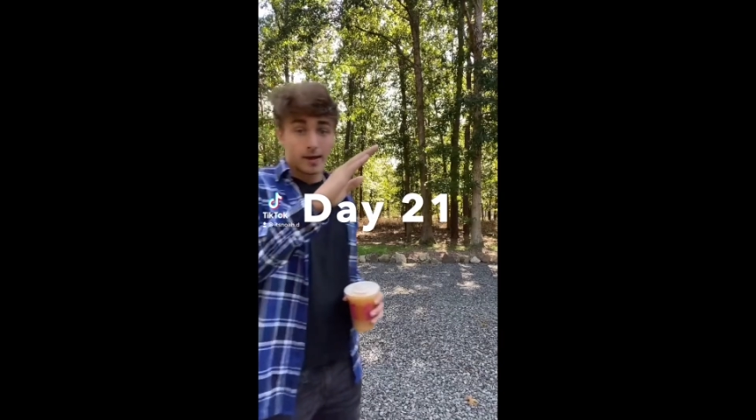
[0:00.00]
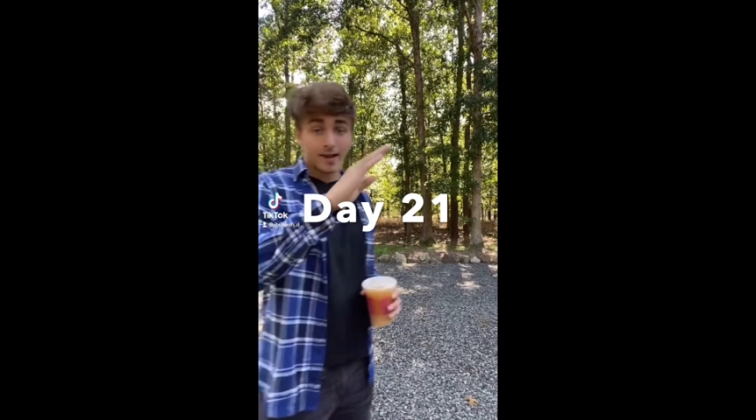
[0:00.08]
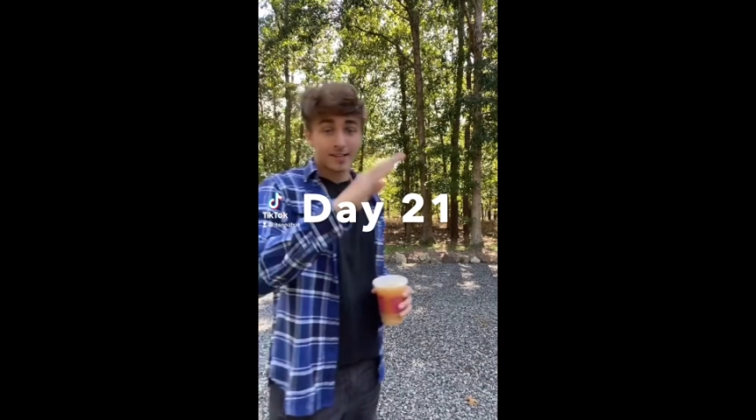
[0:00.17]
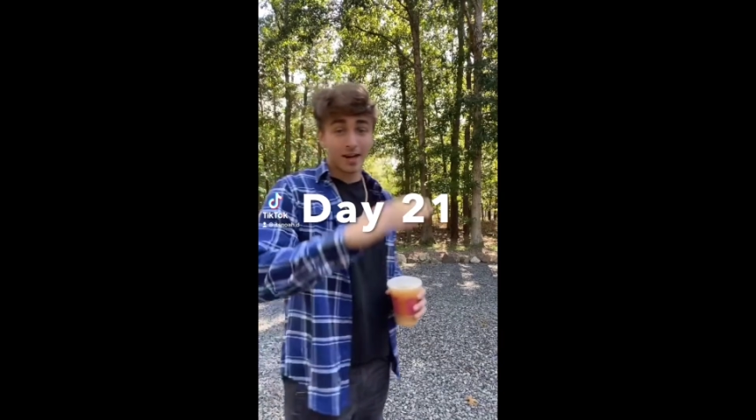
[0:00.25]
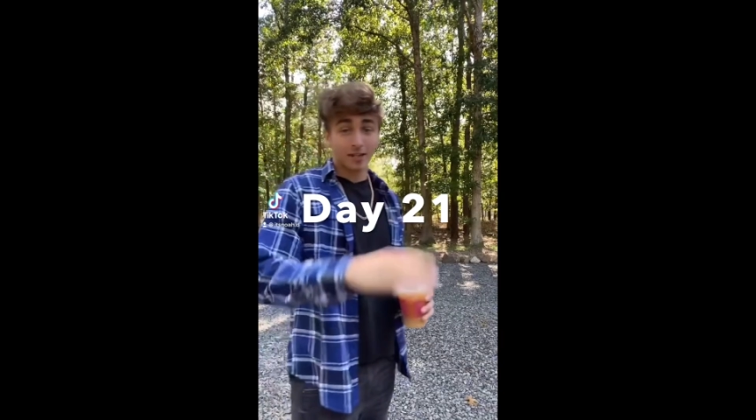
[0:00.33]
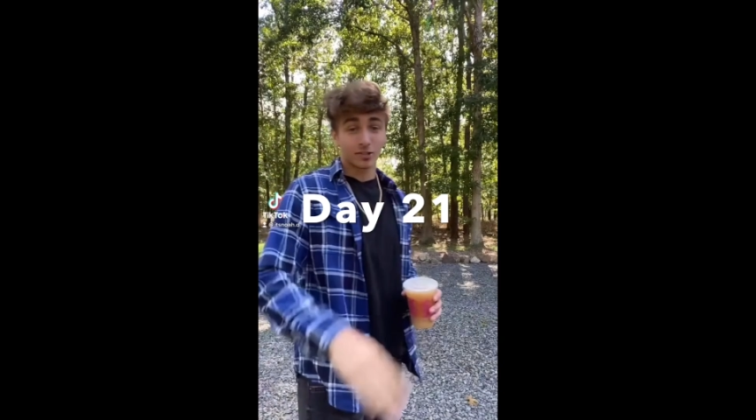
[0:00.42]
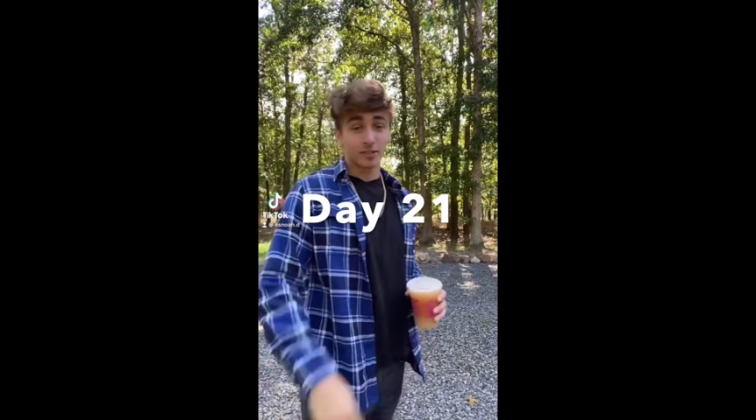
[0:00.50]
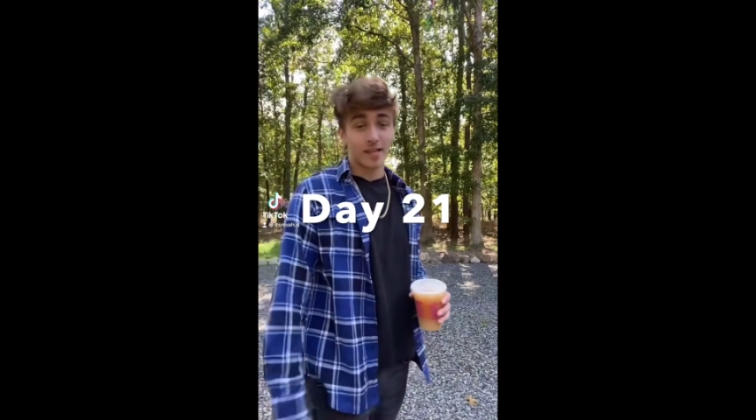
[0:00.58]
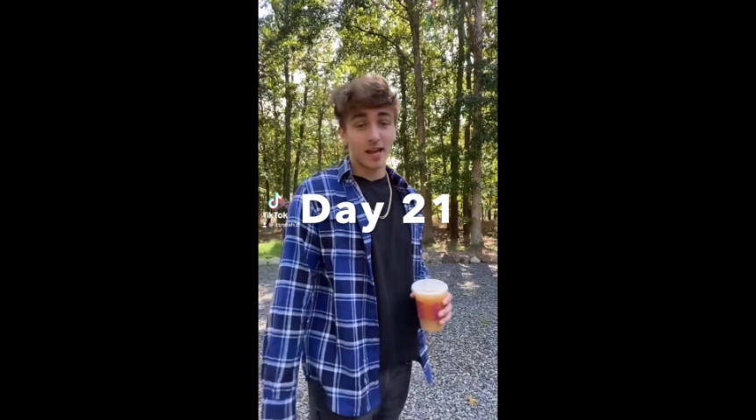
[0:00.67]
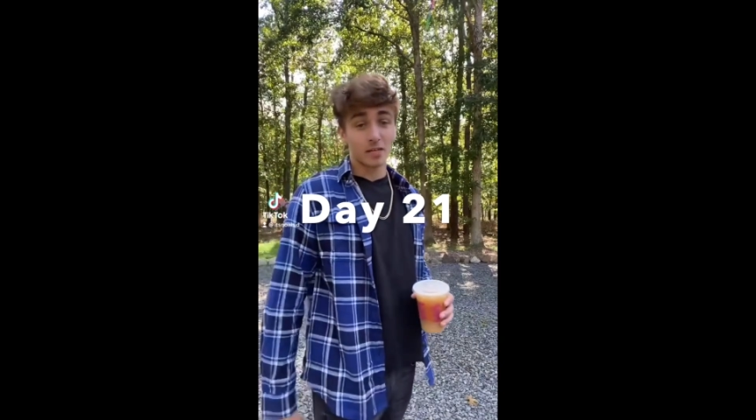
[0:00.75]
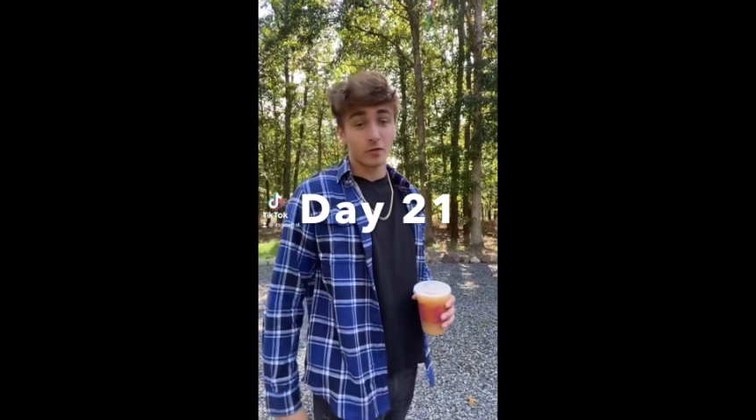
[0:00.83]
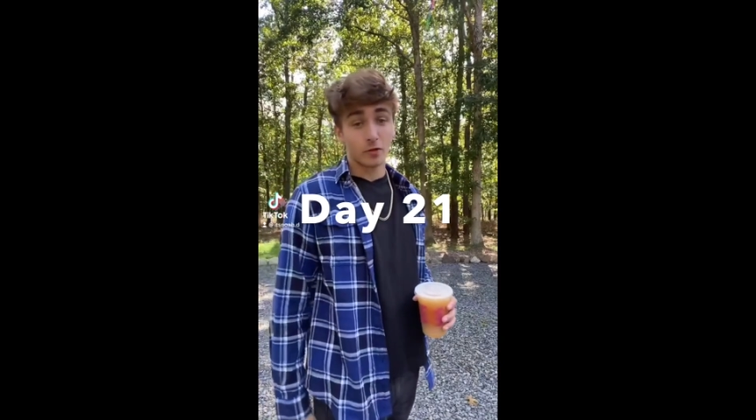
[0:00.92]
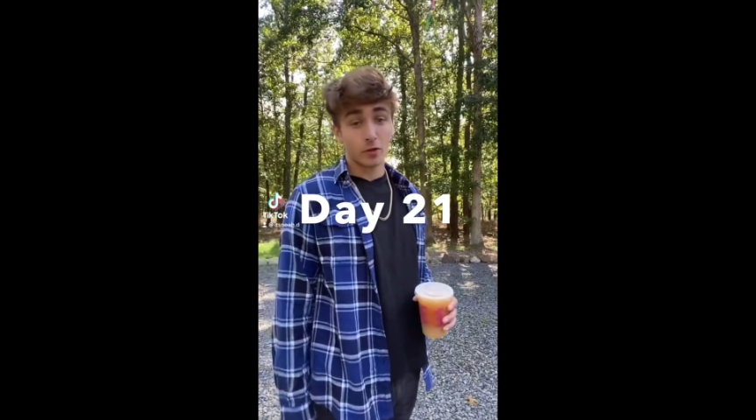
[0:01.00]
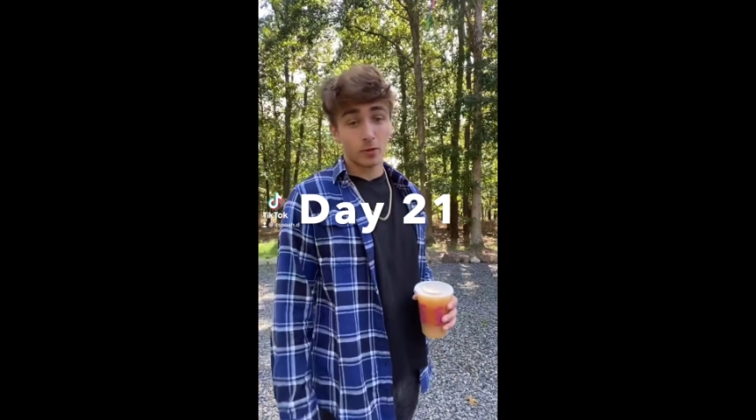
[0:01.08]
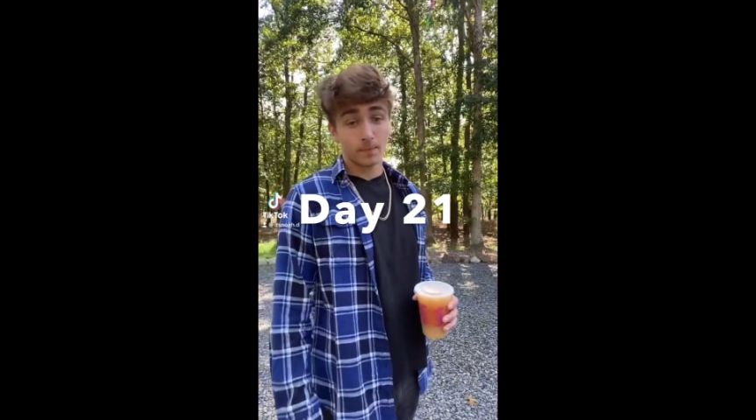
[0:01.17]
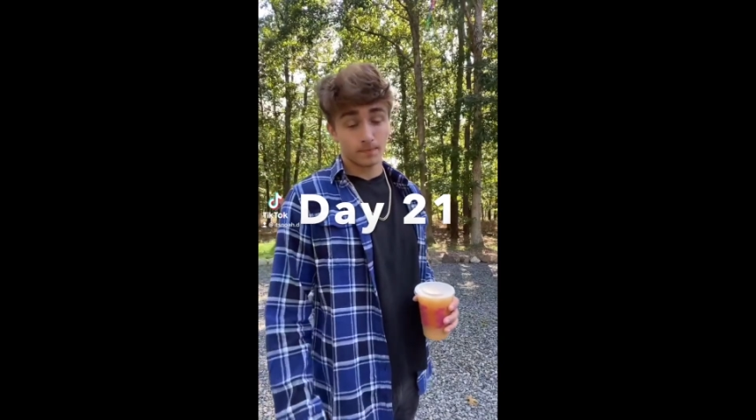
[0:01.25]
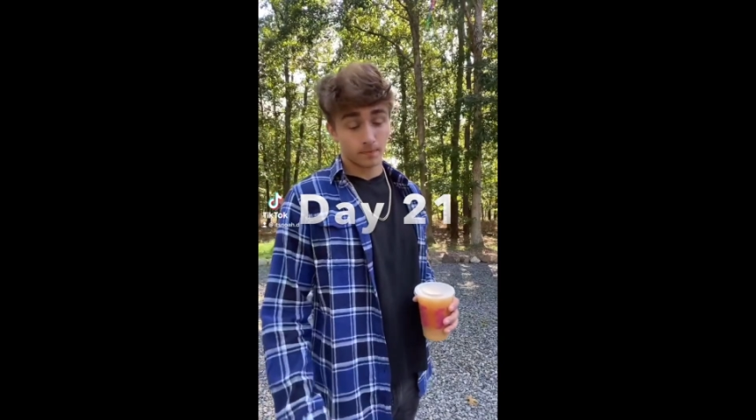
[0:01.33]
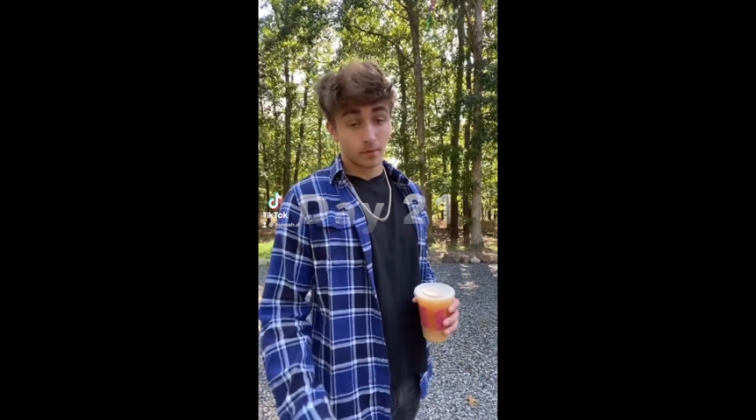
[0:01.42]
Hey, Dr. Daddy Phil.